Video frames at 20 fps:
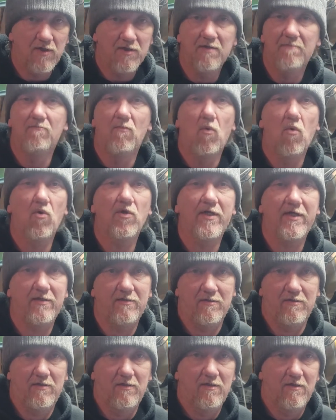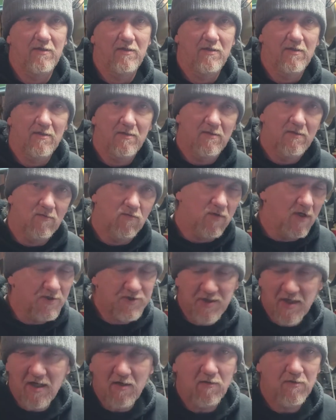in the morning,
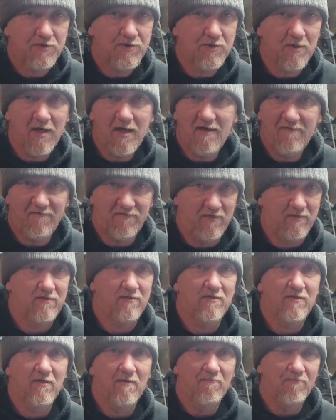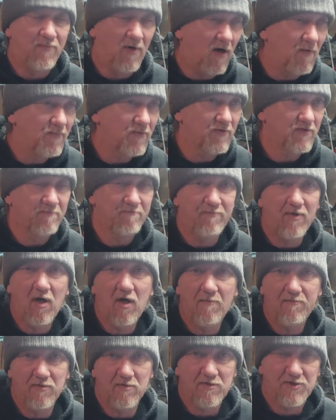rush hour traffic, bumper to
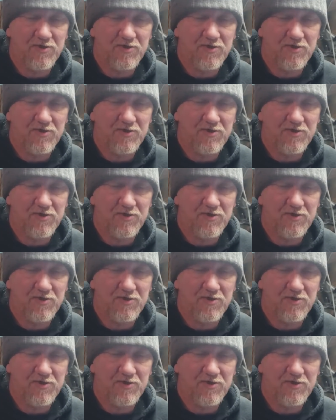bumper,